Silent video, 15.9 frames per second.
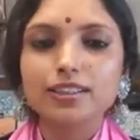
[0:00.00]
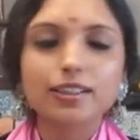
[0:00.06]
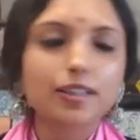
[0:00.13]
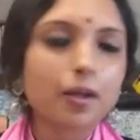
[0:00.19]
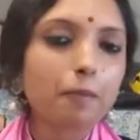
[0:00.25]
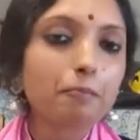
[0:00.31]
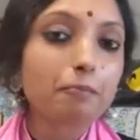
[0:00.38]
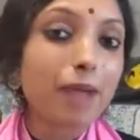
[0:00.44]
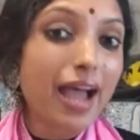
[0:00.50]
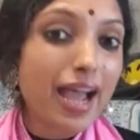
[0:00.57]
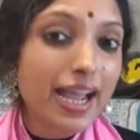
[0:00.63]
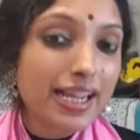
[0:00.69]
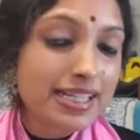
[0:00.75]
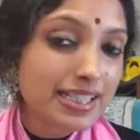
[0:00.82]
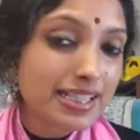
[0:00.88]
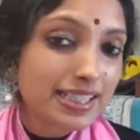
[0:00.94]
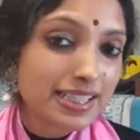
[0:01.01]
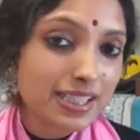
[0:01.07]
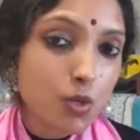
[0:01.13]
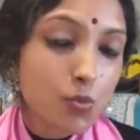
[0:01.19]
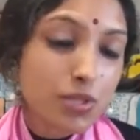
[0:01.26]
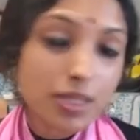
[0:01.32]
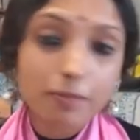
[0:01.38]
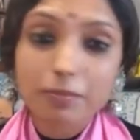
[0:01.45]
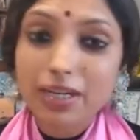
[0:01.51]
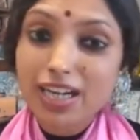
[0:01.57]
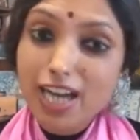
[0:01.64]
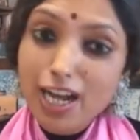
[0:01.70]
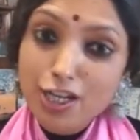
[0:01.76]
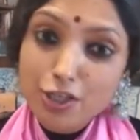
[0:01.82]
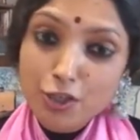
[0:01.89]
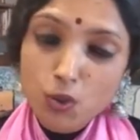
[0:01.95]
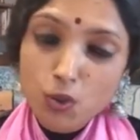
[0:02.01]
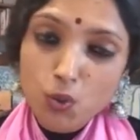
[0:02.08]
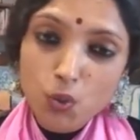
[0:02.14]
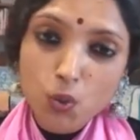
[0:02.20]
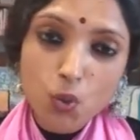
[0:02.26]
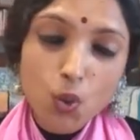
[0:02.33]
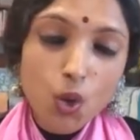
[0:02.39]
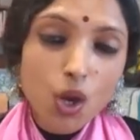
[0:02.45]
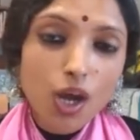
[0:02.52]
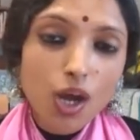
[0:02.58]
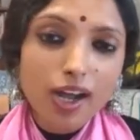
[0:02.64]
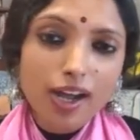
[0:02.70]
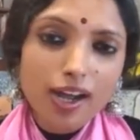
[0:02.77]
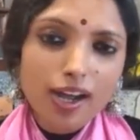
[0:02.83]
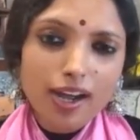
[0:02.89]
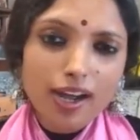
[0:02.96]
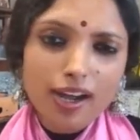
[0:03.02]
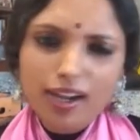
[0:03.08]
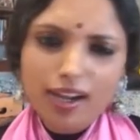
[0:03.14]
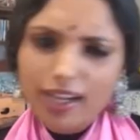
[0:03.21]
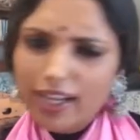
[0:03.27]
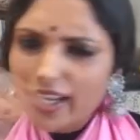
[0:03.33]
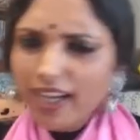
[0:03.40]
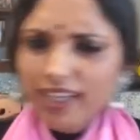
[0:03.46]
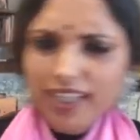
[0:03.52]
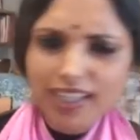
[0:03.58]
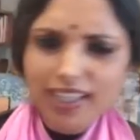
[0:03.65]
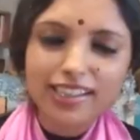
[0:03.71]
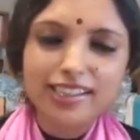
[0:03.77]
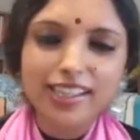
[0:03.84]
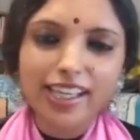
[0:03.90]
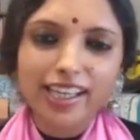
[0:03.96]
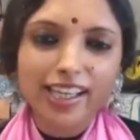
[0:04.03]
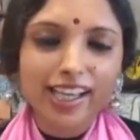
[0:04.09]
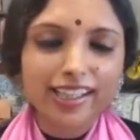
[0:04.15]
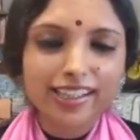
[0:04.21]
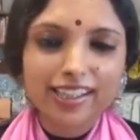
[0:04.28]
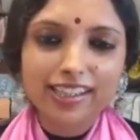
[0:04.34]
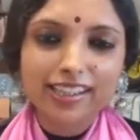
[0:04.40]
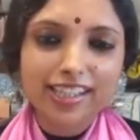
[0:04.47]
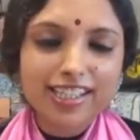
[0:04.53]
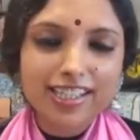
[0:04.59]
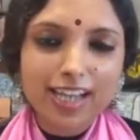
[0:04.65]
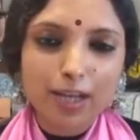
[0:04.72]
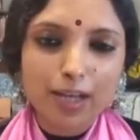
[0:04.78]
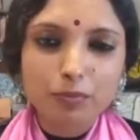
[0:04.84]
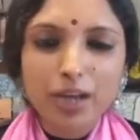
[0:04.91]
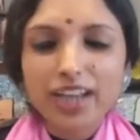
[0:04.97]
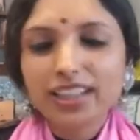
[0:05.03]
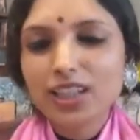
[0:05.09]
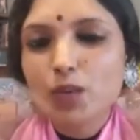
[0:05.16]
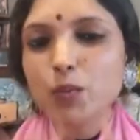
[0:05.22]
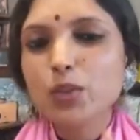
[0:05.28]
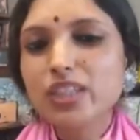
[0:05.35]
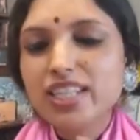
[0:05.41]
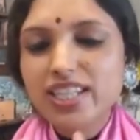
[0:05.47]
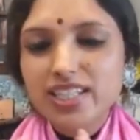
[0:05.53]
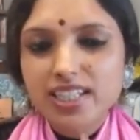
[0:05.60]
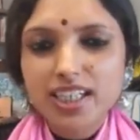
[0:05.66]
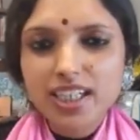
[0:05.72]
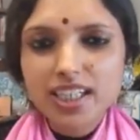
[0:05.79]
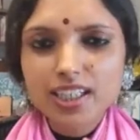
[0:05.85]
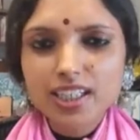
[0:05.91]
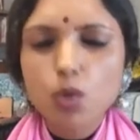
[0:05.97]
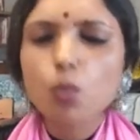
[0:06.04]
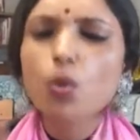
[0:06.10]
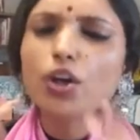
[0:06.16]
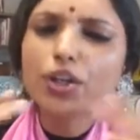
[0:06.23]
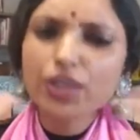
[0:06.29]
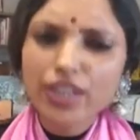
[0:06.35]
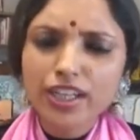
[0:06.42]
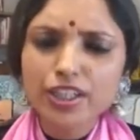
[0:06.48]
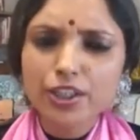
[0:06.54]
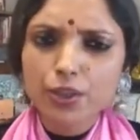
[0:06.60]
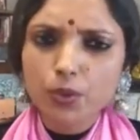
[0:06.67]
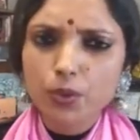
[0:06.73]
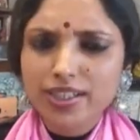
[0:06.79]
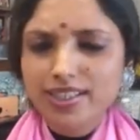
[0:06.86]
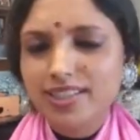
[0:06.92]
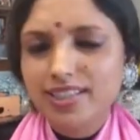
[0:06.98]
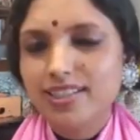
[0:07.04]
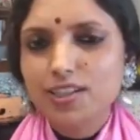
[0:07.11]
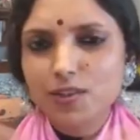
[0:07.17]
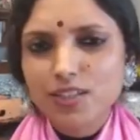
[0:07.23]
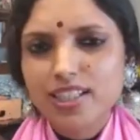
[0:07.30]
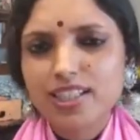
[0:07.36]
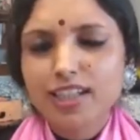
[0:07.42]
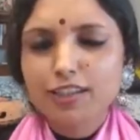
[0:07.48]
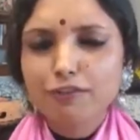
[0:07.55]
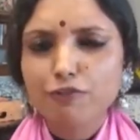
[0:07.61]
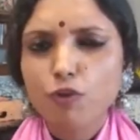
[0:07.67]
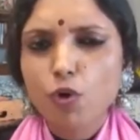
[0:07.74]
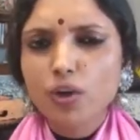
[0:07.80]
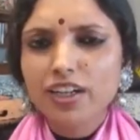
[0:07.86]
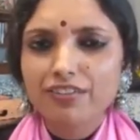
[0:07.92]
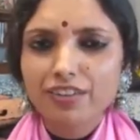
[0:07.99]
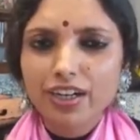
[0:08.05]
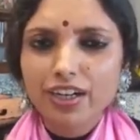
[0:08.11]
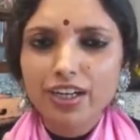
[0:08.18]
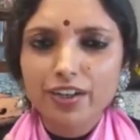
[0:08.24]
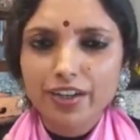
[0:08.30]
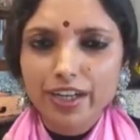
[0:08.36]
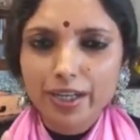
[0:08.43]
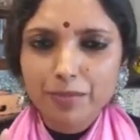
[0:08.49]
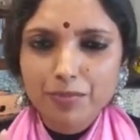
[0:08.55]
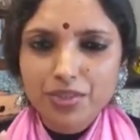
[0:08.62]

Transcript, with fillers: pant, with a palazzo, any other thing, I think, this time. I think with skirt, what you can do is, so these are the 4 different drapes,